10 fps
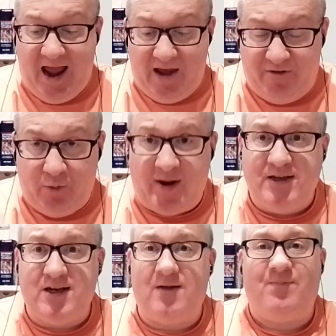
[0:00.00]
if he
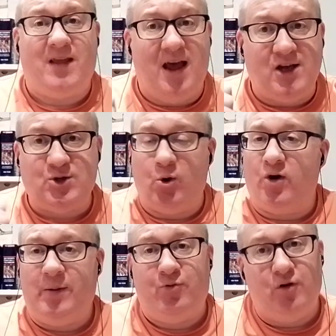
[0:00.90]
wins it, it's not
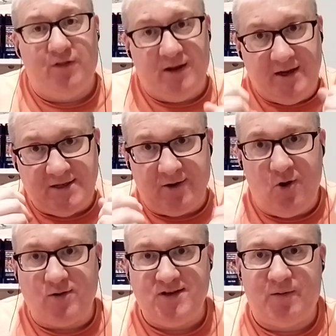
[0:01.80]
going to prove that he's the
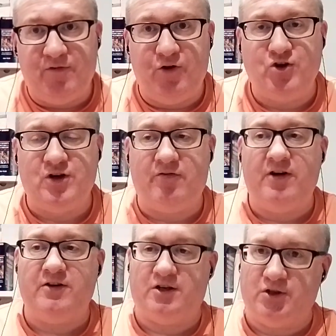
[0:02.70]
long-term future of
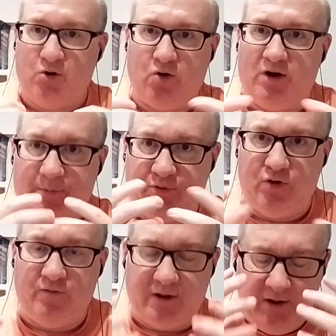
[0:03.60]
Rangers. It's not going to
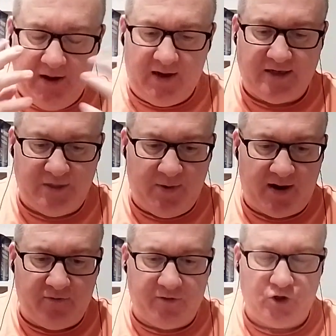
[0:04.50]
prove that he's the
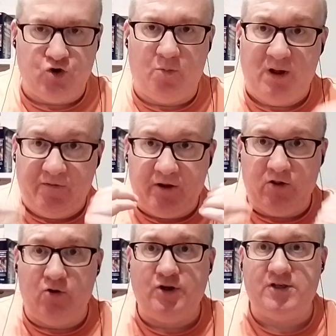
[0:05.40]
man for the job. But if he
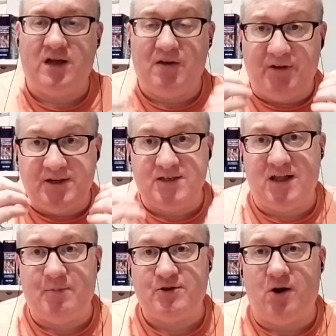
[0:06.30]
loses it, if he
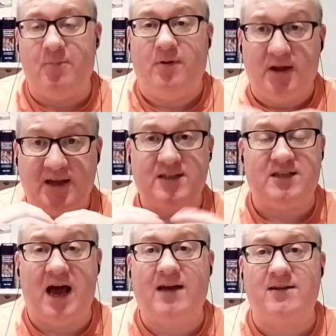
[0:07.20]
slips up, he's
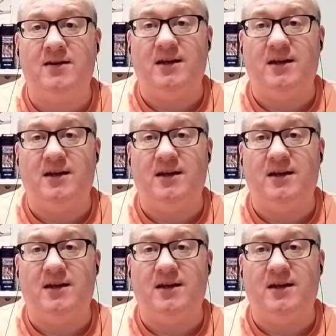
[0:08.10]
sacked.